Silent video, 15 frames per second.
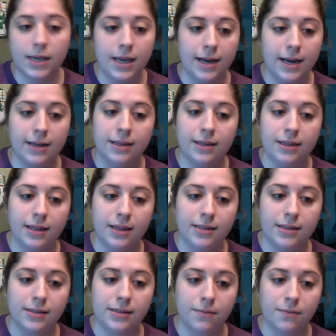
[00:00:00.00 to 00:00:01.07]
And I think
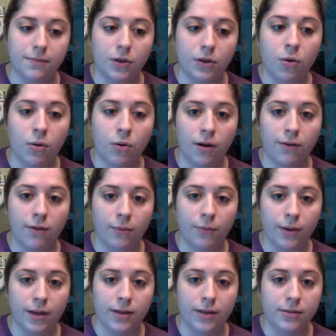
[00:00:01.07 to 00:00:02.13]
that's the core of
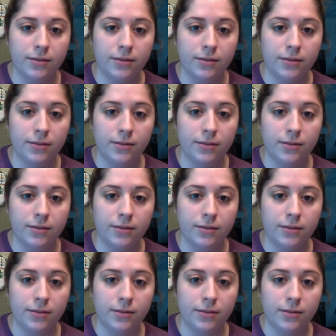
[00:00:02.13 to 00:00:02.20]
what